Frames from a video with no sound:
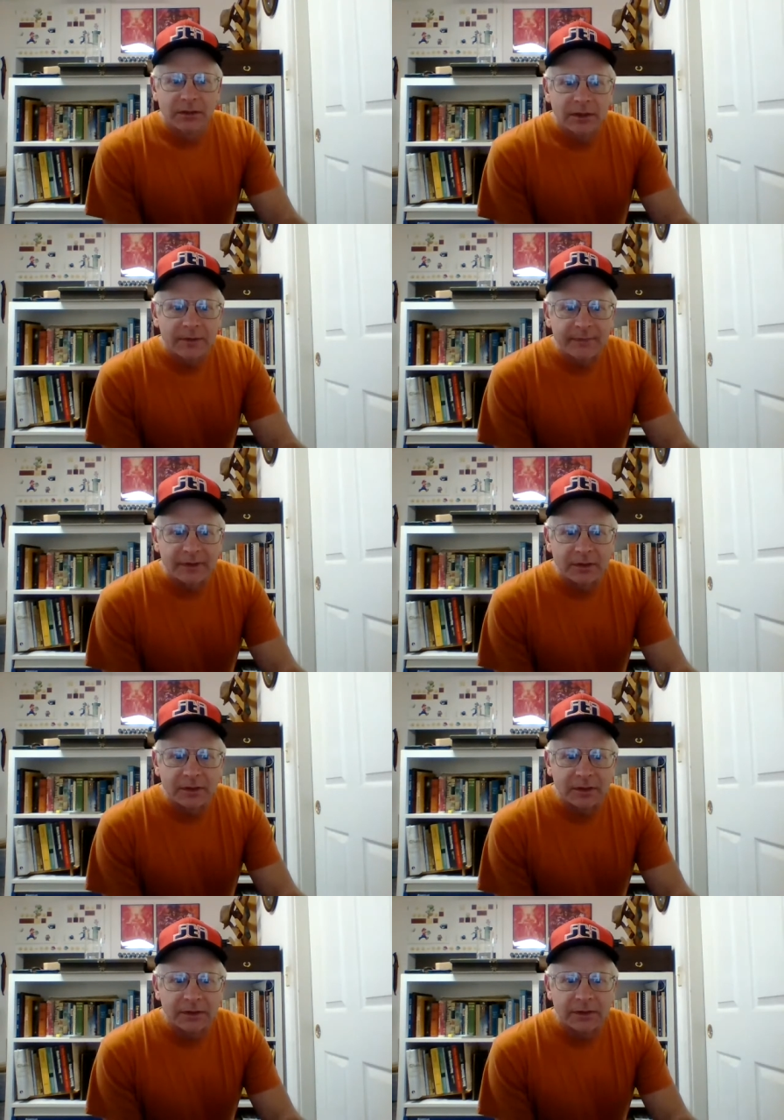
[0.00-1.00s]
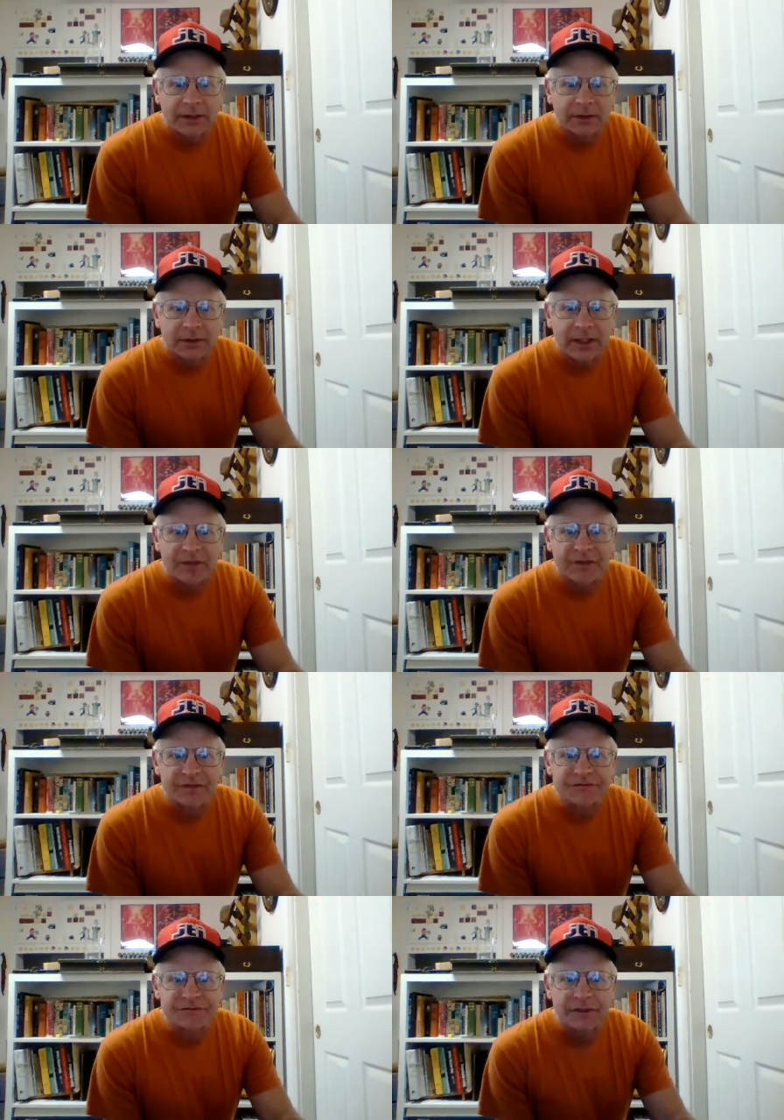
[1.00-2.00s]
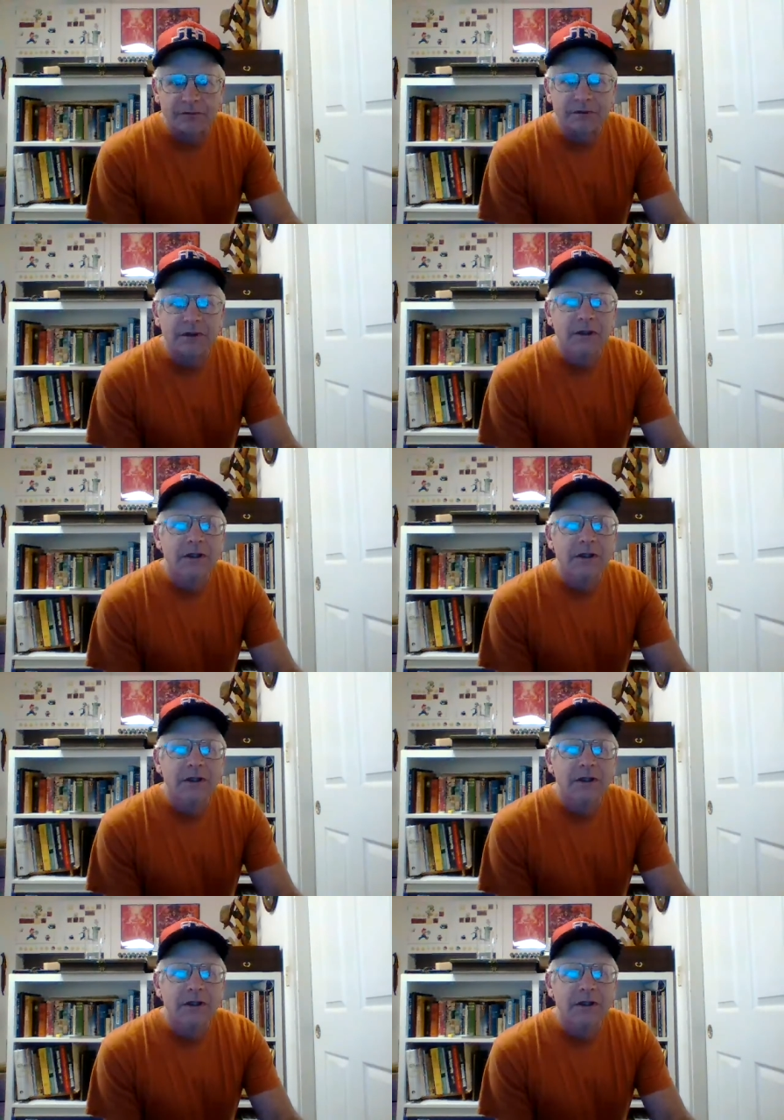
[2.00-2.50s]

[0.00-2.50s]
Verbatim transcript: let me look. How that sound?